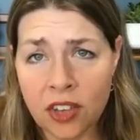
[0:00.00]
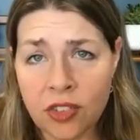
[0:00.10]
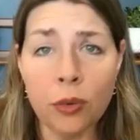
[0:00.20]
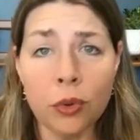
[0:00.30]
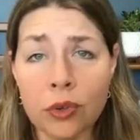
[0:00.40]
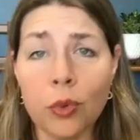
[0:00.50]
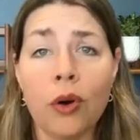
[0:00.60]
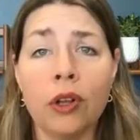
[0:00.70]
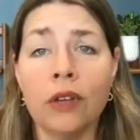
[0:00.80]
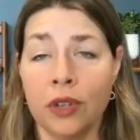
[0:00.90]
So the
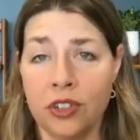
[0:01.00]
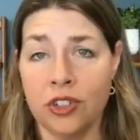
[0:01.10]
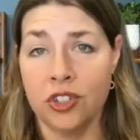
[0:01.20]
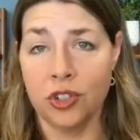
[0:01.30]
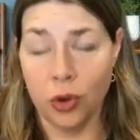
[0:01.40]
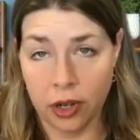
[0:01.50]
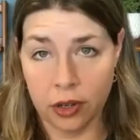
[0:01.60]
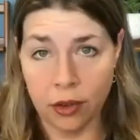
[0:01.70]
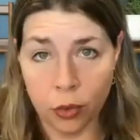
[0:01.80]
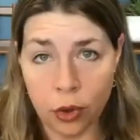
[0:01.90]
role of research is
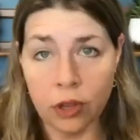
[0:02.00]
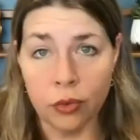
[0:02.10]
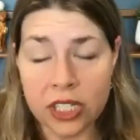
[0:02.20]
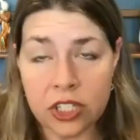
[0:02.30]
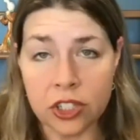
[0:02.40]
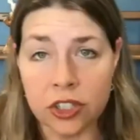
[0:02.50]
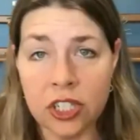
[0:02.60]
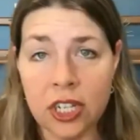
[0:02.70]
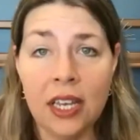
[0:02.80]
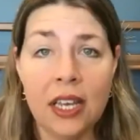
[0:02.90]
critical. The role of
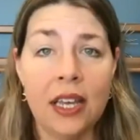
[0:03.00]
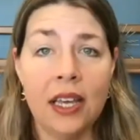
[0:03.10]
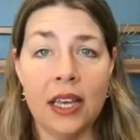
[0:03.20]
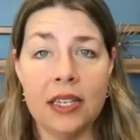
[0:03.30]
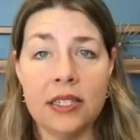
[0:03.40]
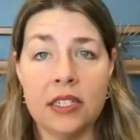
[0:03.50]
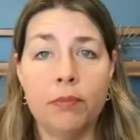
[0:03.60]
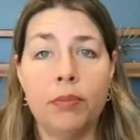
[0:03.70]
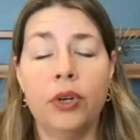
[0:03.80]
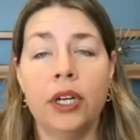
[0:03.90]
research is
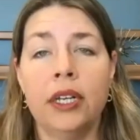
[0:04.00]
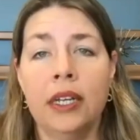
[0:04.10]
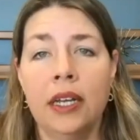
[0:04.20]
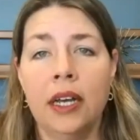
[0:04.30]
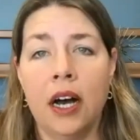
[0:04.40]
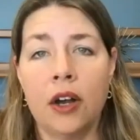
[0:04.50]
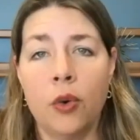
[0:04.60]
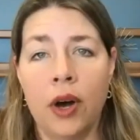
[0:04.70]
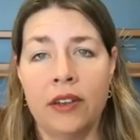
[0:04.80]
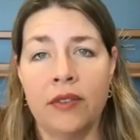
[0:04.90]
to put a
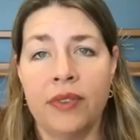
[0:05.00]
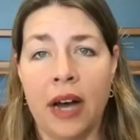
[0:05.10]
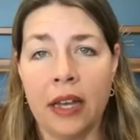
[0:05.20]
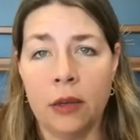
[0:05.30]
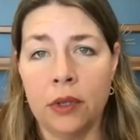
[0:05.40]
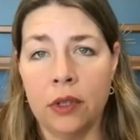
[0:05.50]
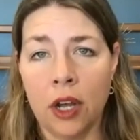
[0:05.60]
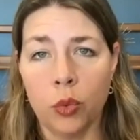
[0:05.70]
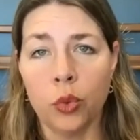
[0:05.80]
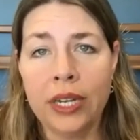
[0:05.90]
quantifiable,
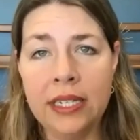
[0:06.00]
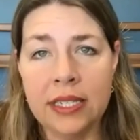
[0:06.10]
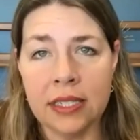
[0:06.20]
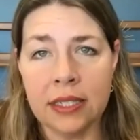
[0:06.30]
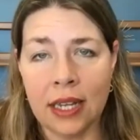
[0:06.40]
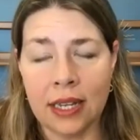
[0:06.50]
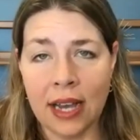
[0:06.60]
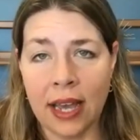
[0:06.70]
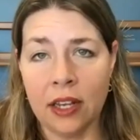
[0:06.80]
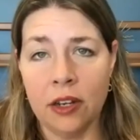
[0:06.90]
a reason, a
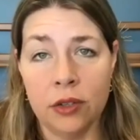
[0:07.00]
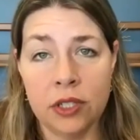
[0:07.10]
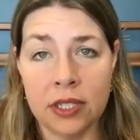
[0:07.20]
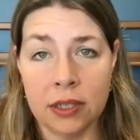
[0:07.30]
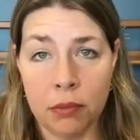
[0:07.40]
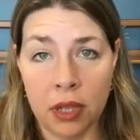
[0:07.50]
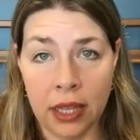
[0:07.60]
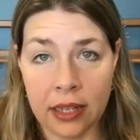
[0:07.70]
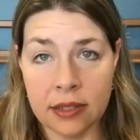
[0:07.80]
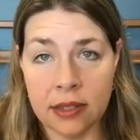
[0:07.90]
diagnosis in
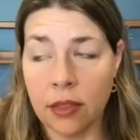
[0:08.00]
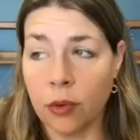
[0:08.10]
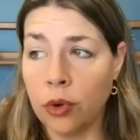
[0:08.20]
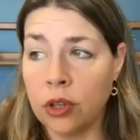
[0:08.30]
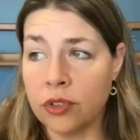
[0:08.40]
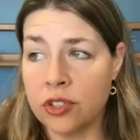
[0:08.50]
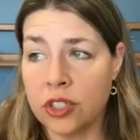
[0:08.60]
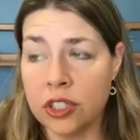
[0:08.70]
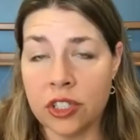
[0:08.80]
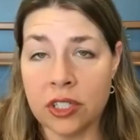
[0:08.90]
place. The role of
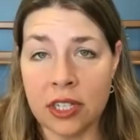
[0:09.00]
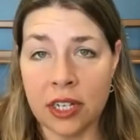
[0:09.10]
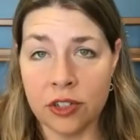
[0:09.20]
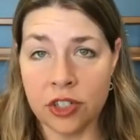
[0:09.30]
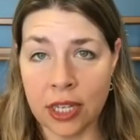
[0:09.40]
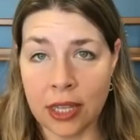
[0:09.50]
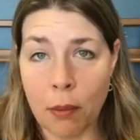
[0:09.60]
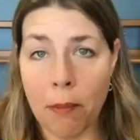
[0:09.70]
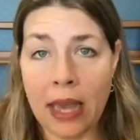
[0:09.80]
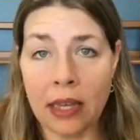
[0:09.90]
research is to understand the
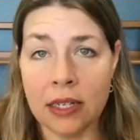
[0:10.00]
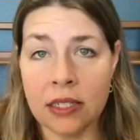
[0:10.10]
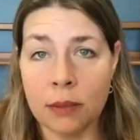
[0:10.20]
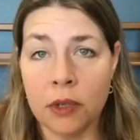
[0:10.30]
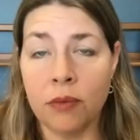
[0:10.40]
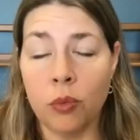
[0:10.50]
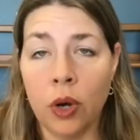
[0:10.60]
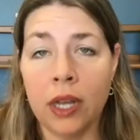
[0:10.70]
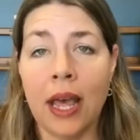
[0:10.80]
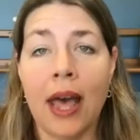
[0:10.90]
mechanism of
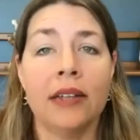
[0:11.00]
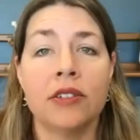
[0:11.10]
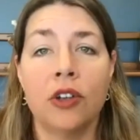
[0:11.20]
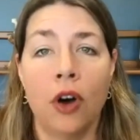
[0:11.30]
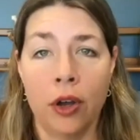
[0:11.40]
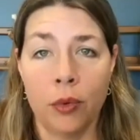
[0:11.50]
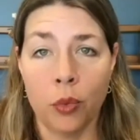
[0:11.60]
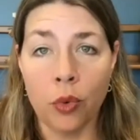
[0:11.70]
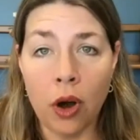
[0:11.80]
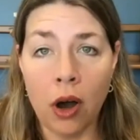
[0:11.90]
what has
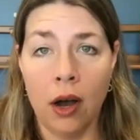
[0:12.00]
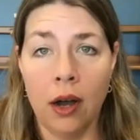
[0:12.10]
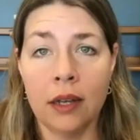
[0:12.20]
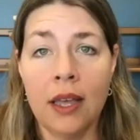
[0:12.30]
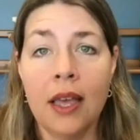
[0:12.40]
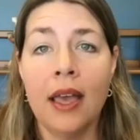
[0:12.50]
gone wrong